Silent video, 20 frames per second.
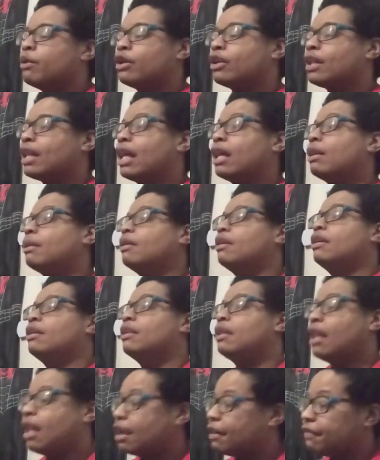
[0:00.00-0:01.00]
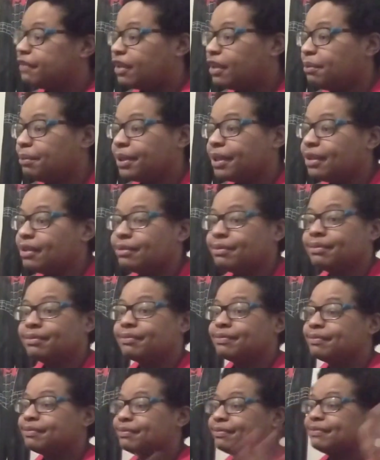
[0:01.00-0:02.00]
We heard a lot of him,
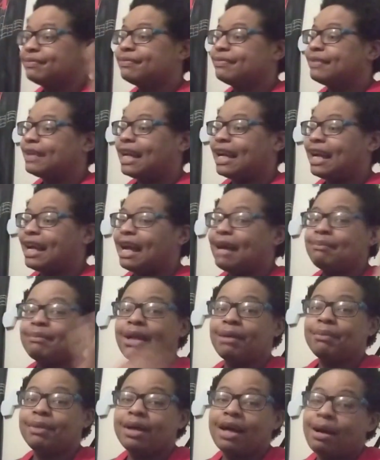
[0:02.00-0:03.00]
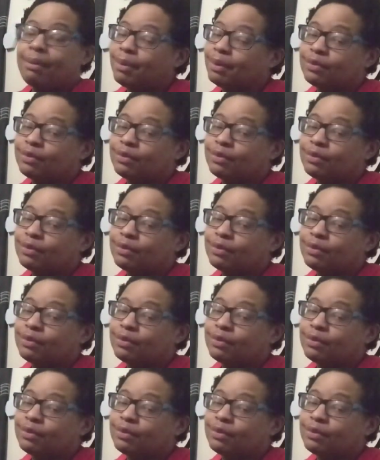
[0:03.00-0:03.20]
and I'm